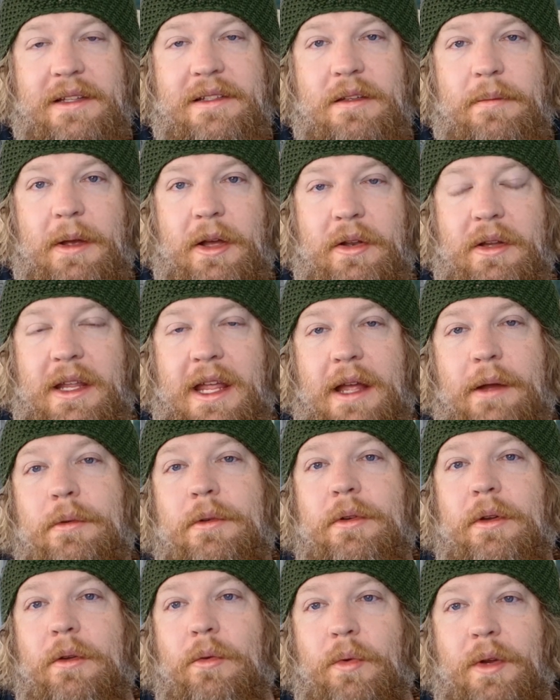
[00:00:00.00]
it's about
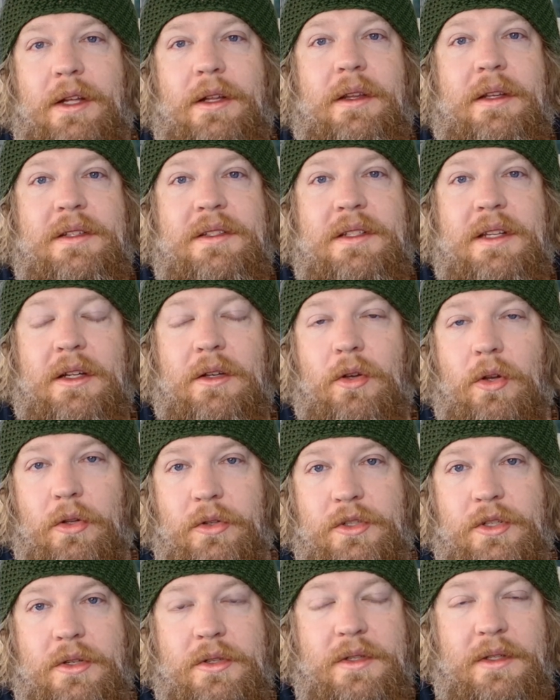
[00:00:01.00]
encountering realistic
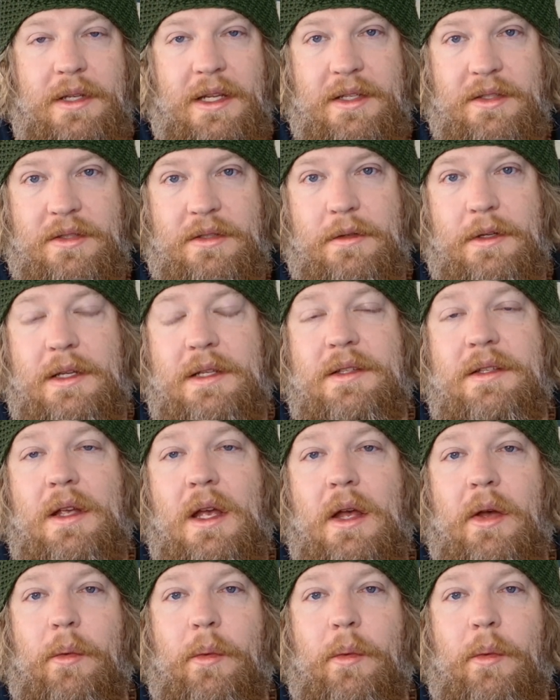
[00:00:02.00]
cultures and histories